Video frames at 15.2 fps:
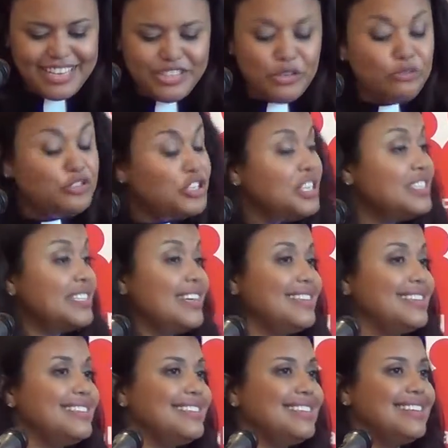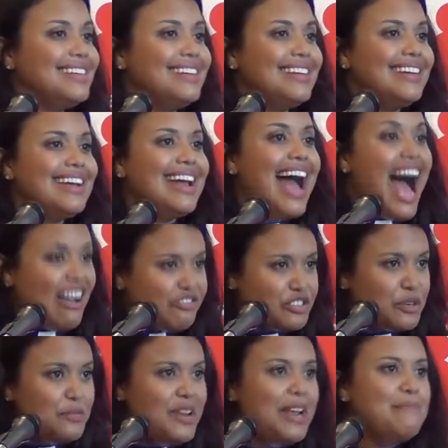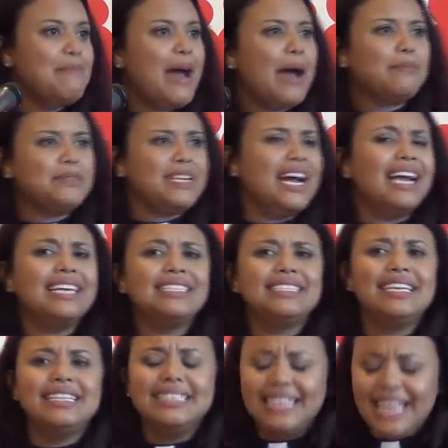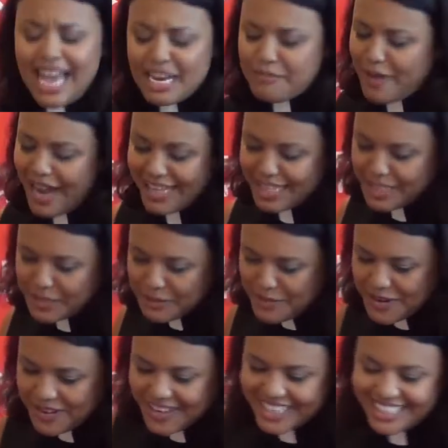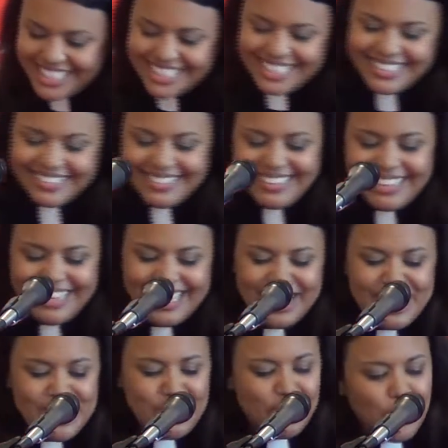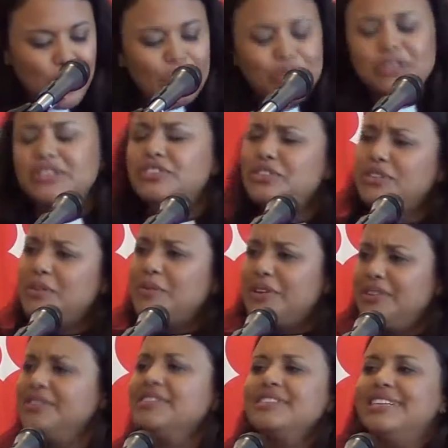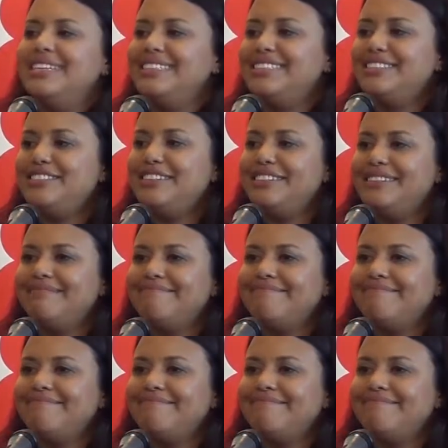So Jesus, after being baptized and led by the Spirit, goes into the wilderness